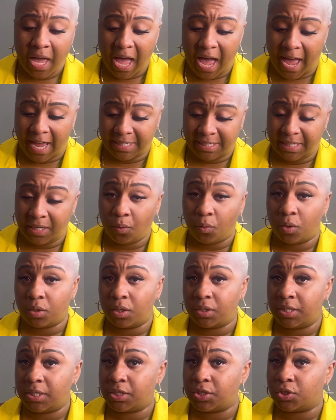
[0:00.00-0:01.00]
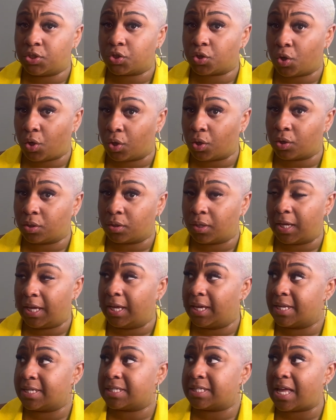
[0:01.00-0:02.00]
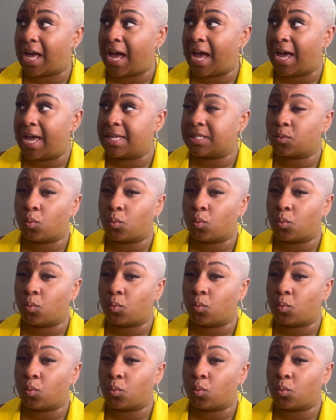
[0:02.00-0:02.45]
I did order this skirt in a size